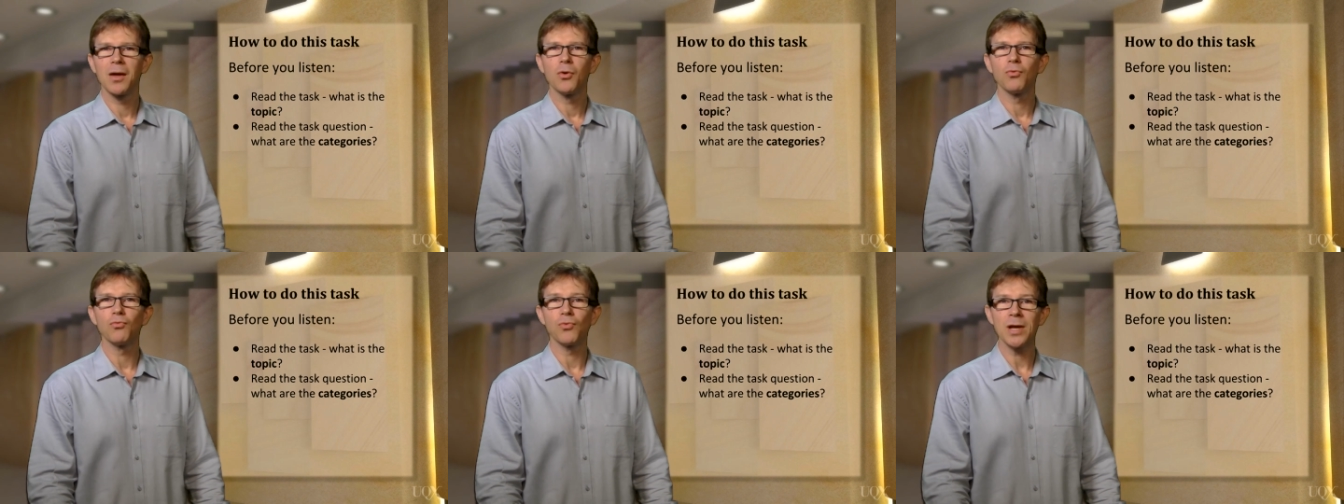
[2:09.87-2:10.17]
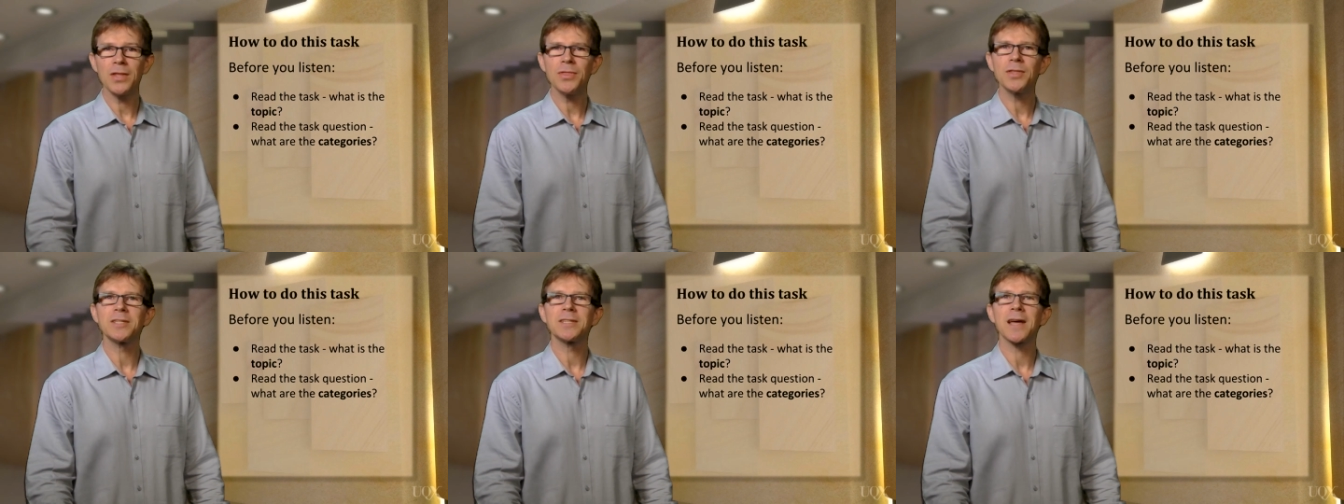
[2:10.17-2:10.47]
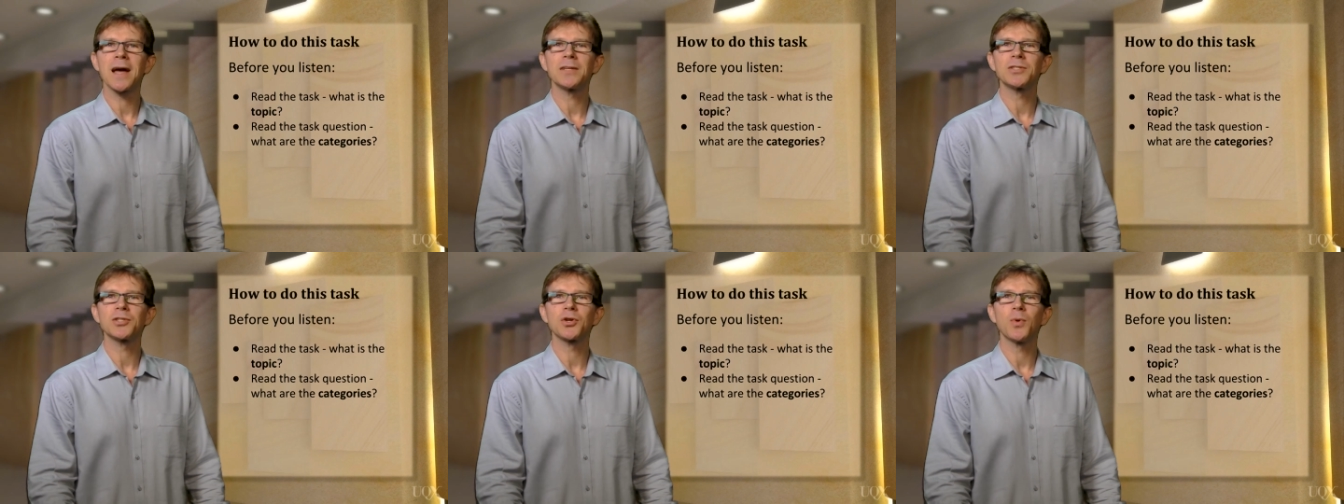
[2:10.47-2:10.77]
read the
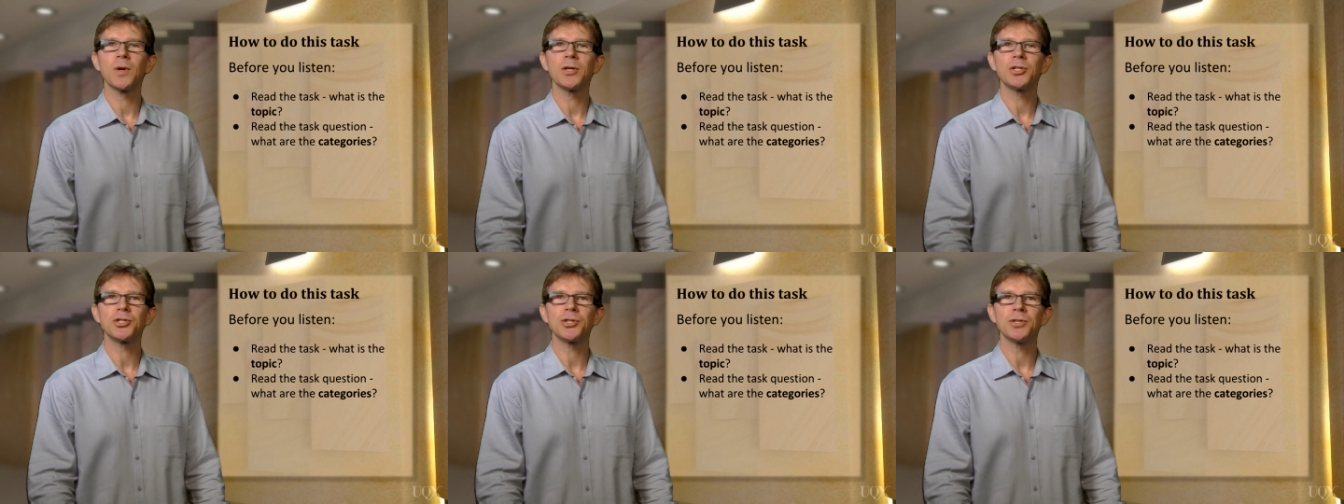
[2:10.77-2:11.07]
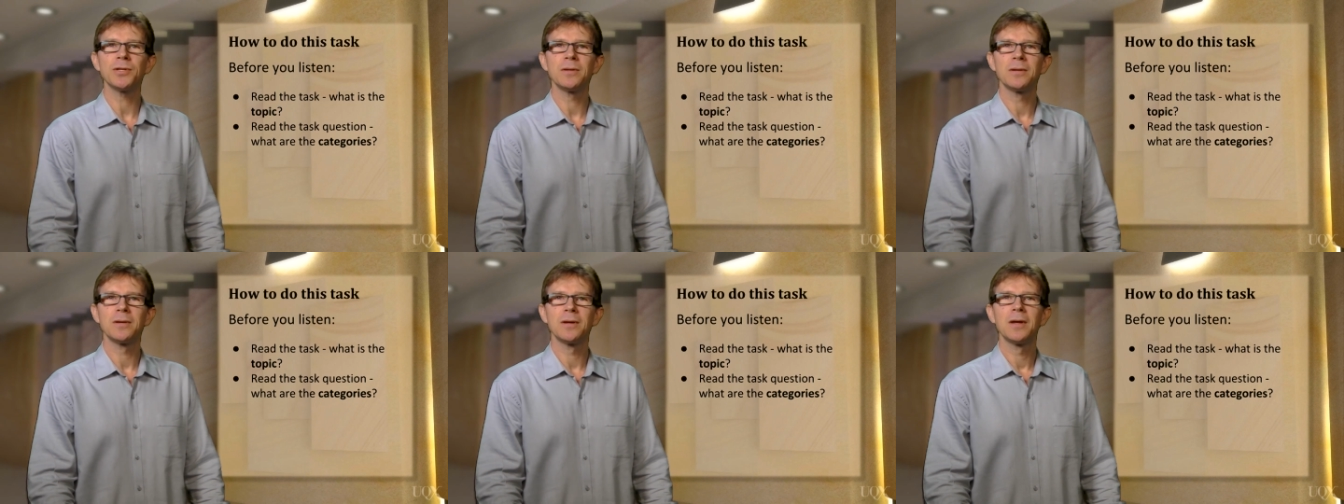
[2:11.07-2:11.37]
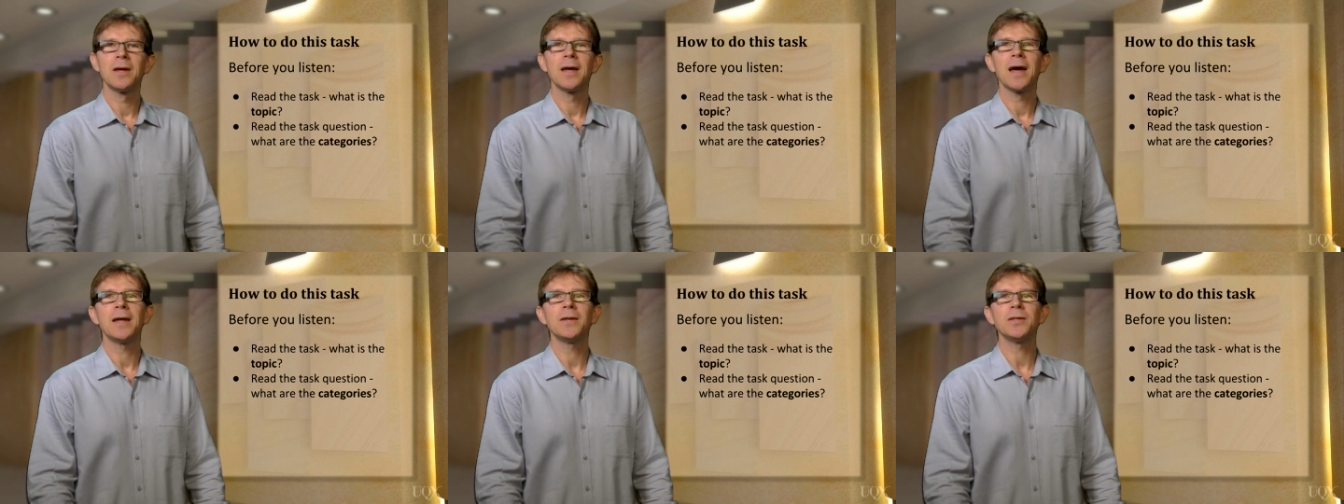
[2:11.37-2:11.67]
task question
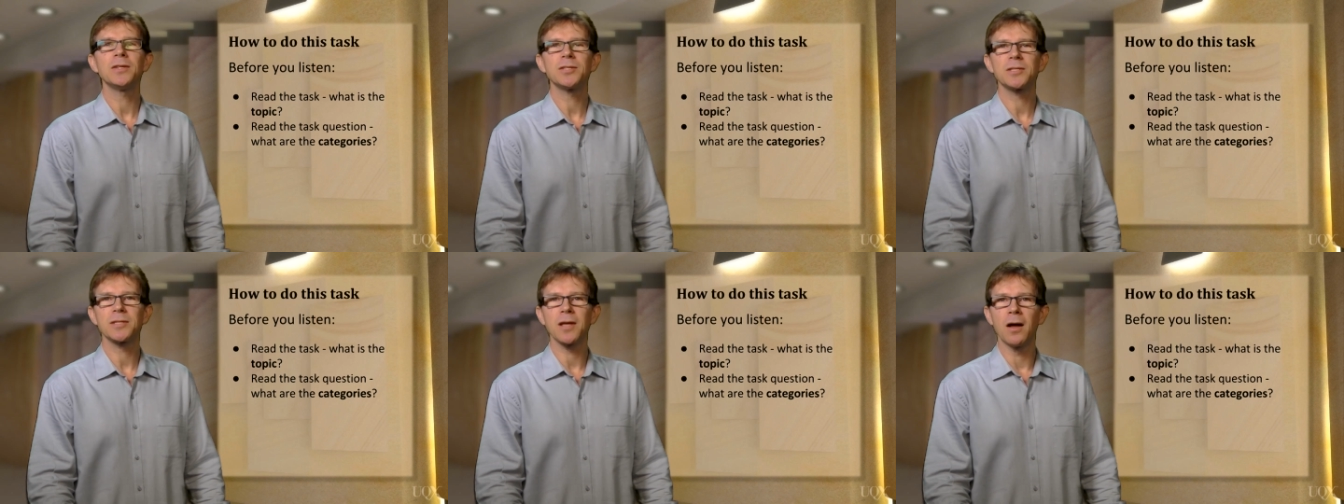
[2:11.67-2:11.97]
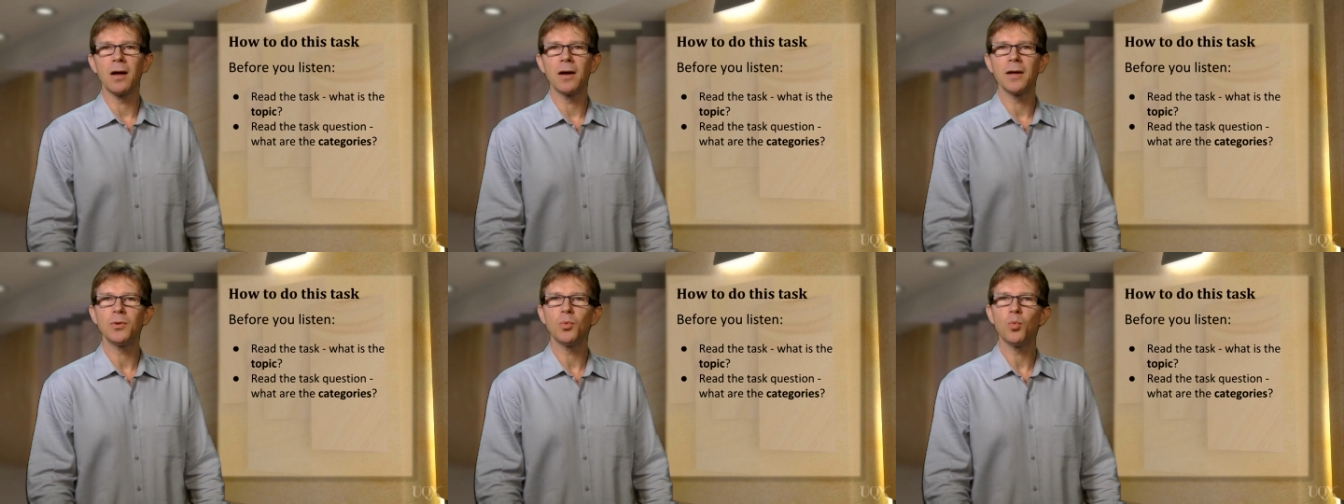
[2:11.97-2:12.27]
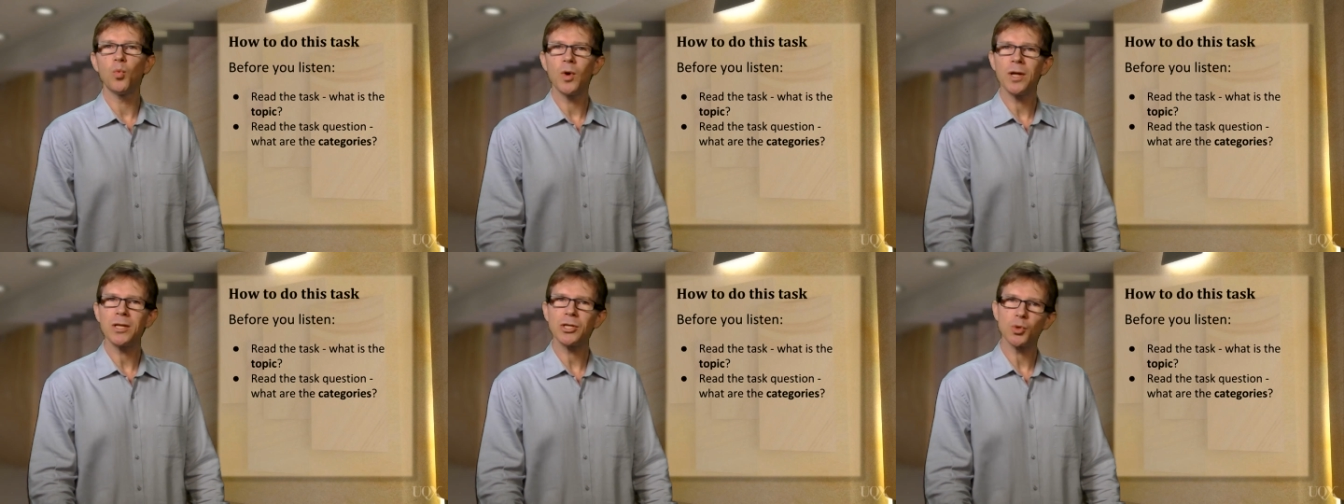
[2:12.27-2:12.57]
and decide
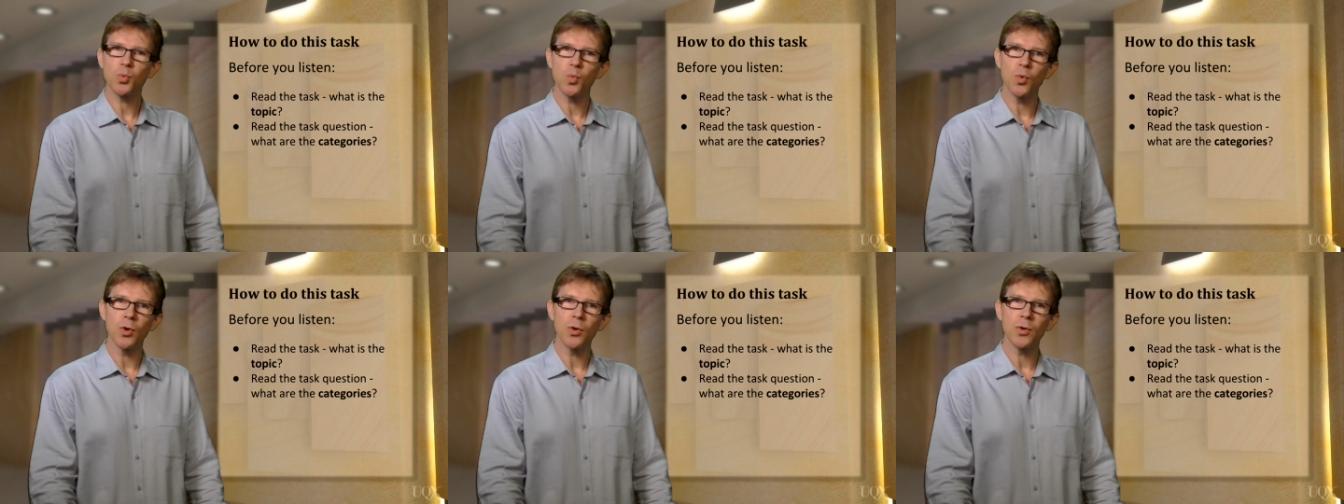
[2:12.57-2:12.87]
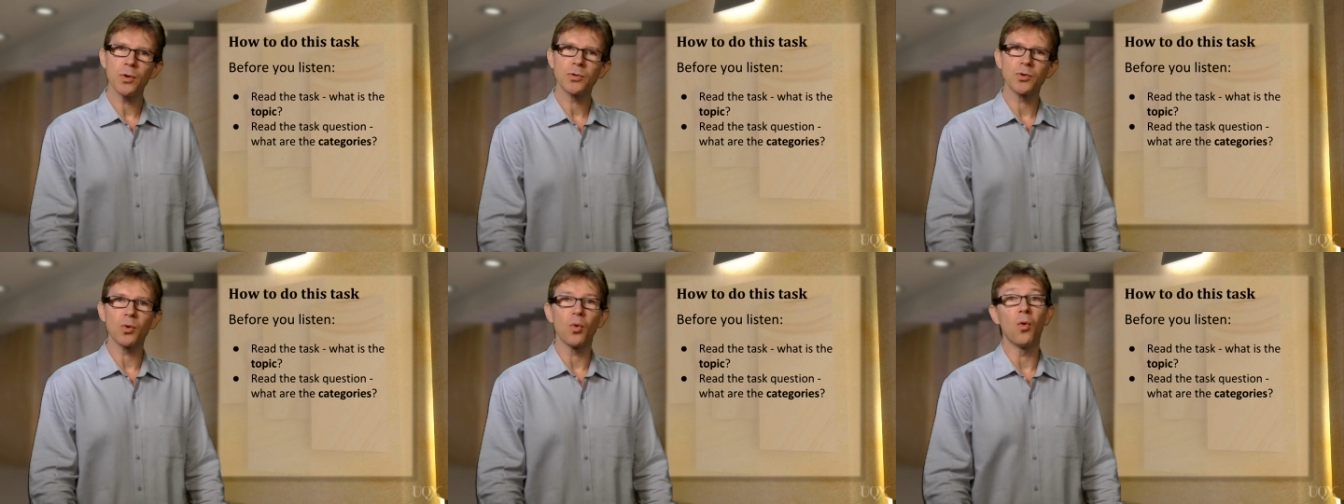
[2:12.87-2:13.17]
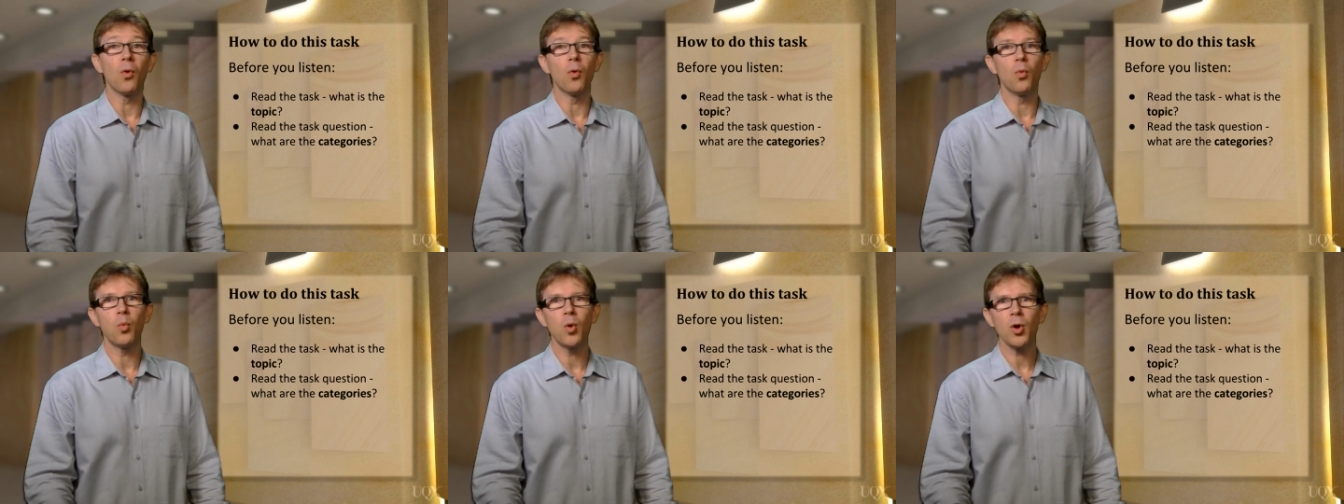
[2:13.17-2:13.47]
which word
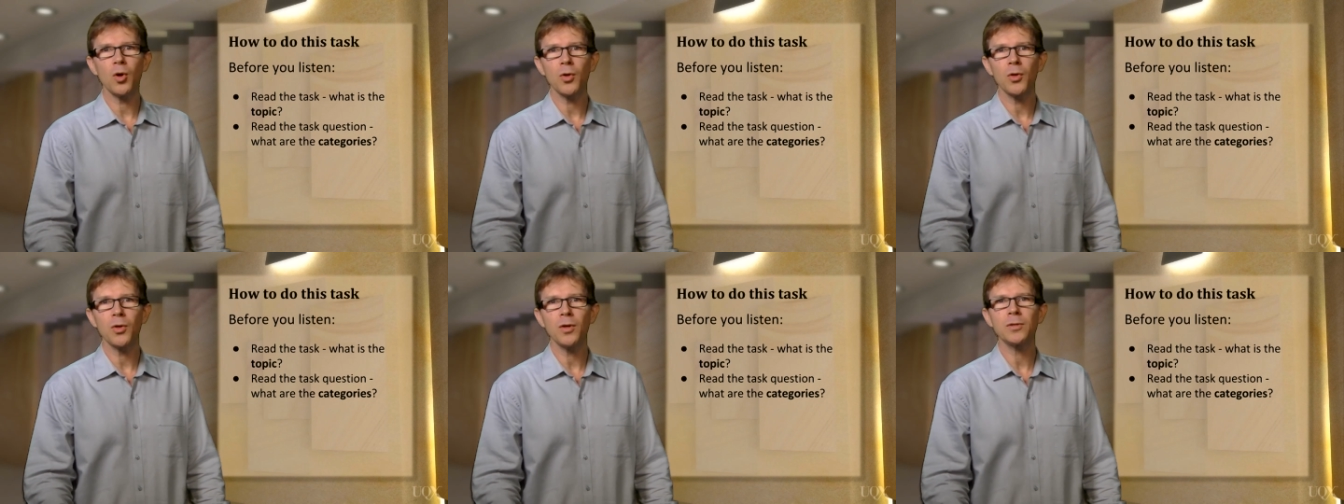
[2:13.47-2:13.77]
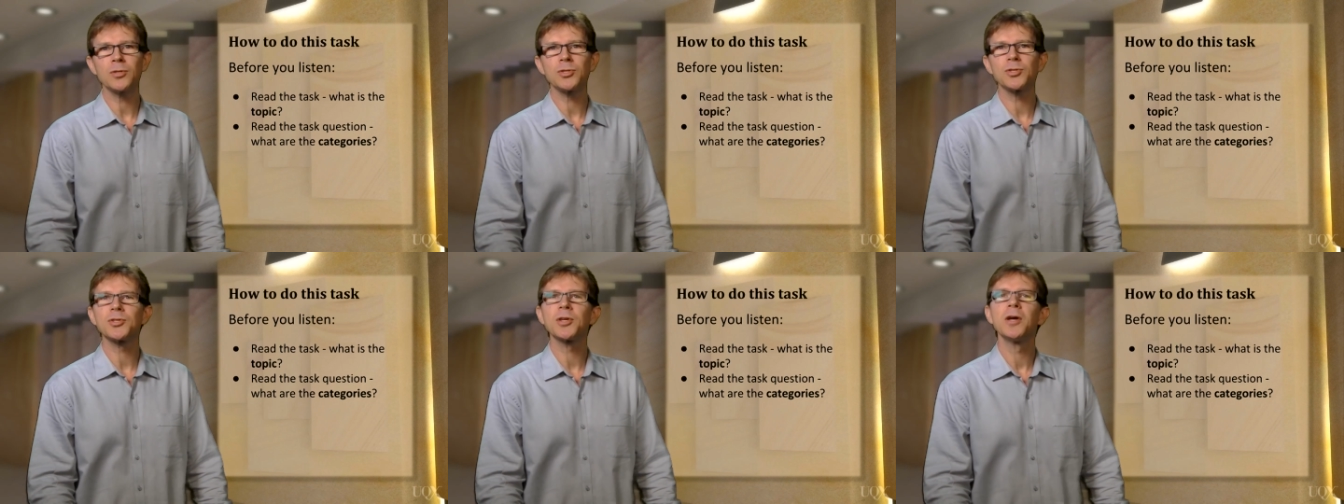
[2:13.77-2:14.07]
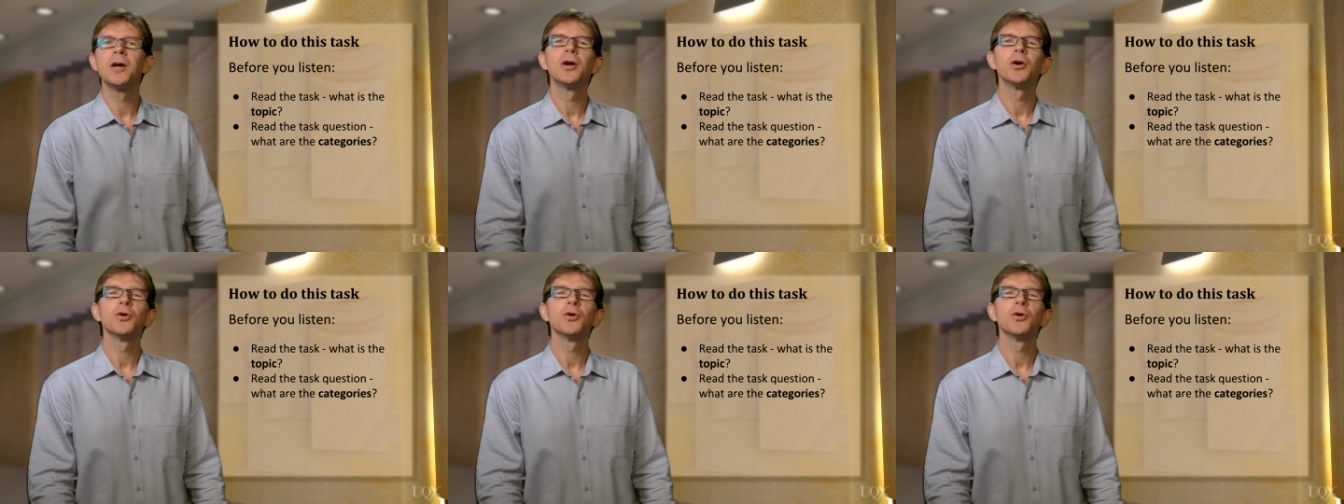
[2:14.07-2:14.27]
or words